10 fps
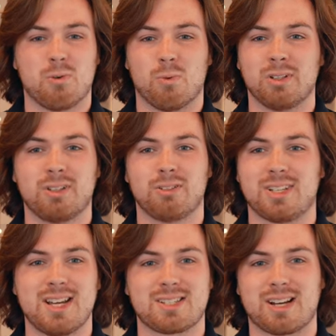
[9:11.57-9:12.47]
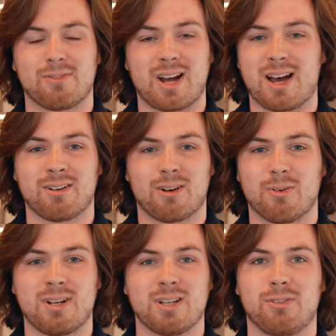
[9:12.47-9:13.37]
what little taste I've gotten
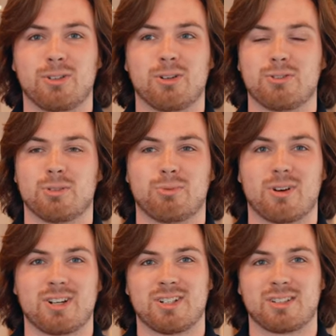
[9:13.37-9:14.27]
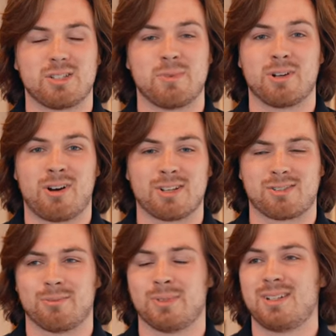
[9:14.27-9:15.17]
already of the Culture Project has been
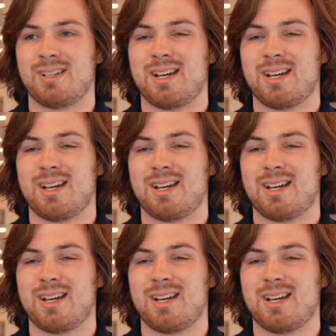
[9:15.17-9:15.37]
awesome.